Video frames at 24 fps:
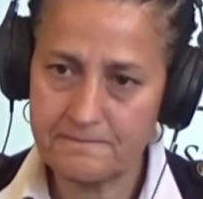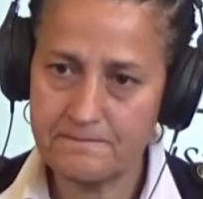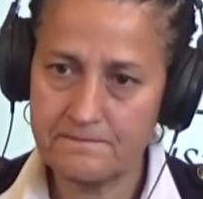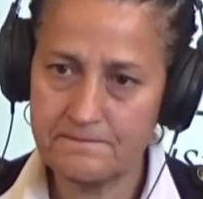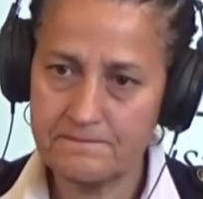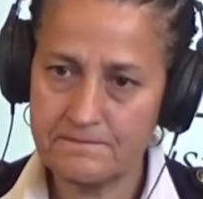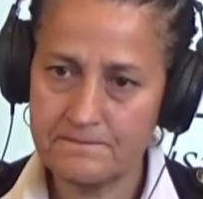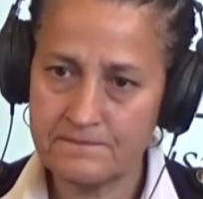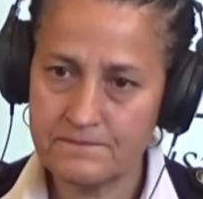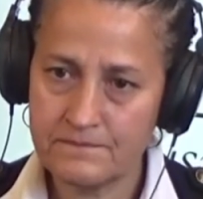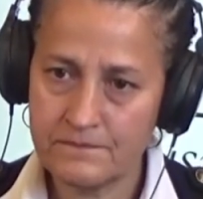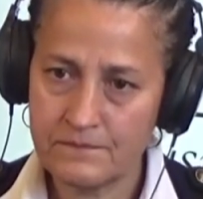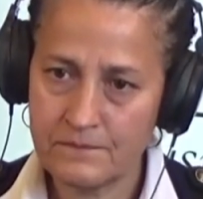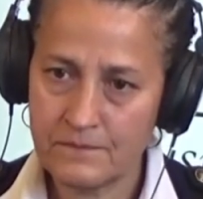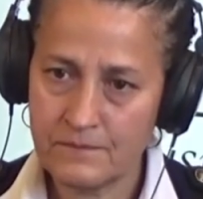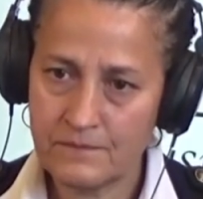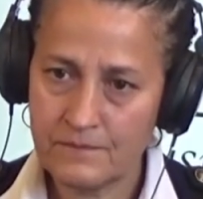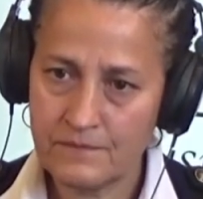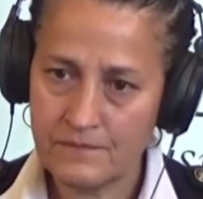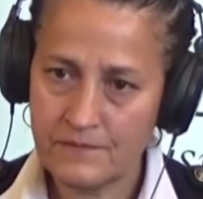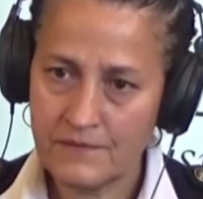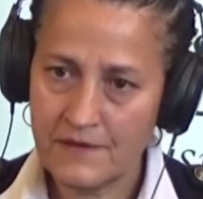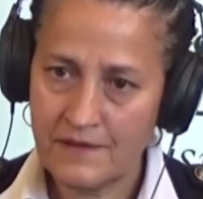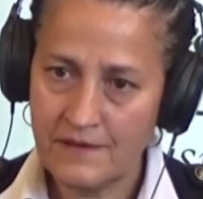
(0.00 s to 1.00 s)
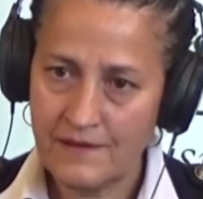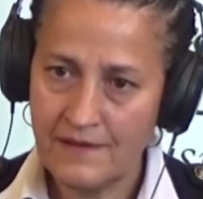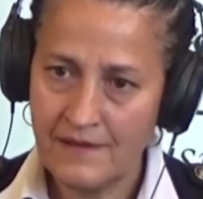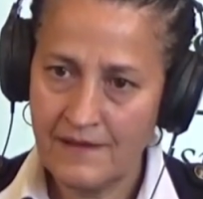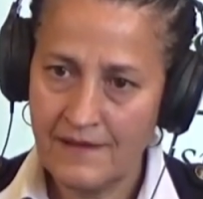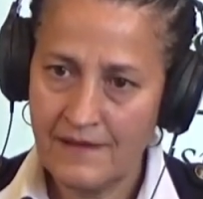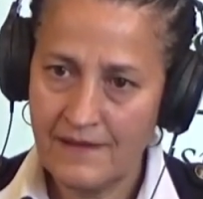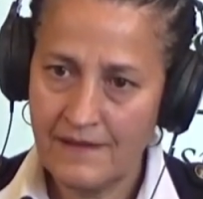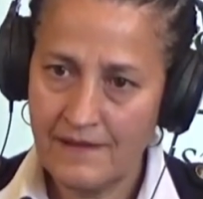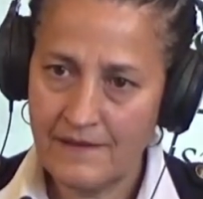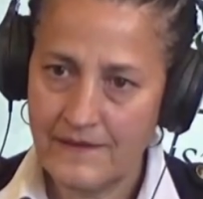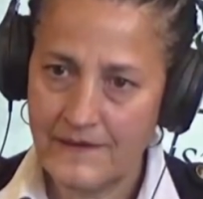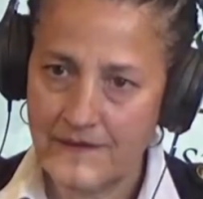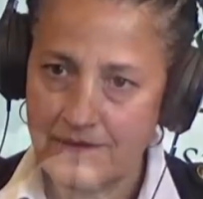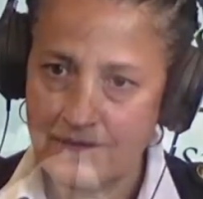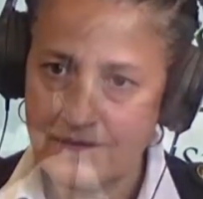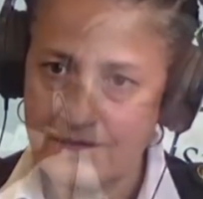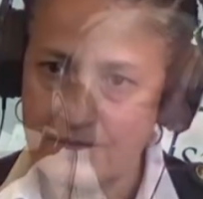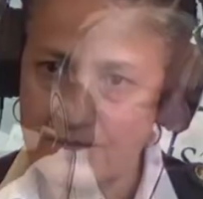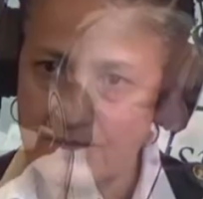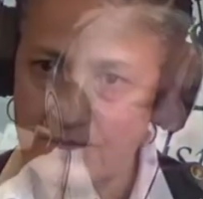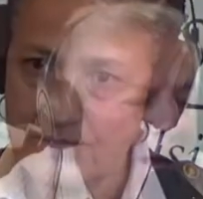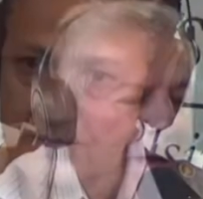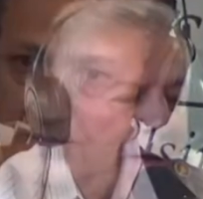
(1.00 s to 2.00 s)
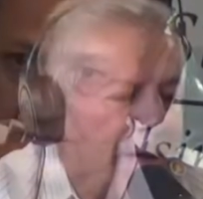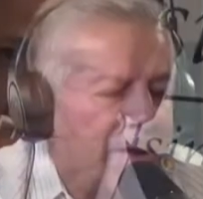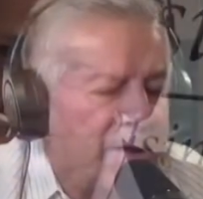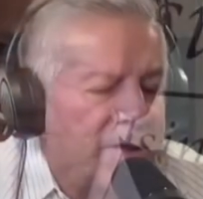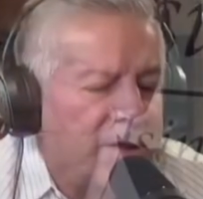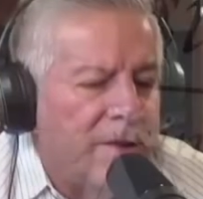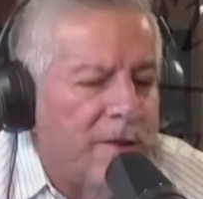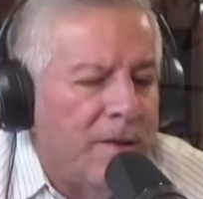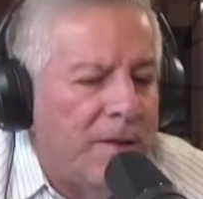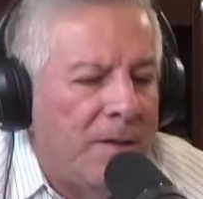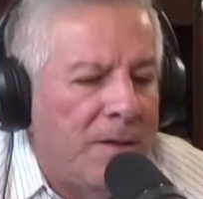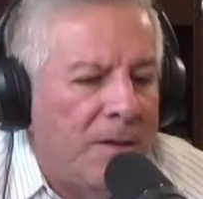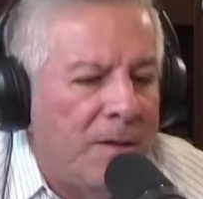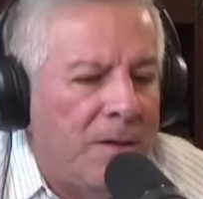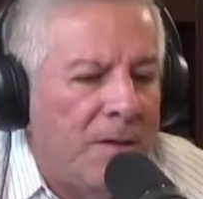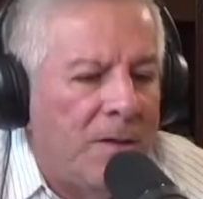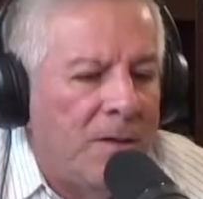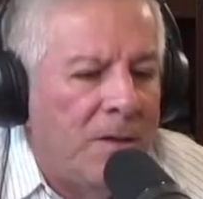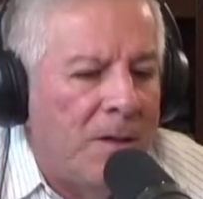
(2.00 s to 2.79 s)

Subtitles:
Yes. I honestly,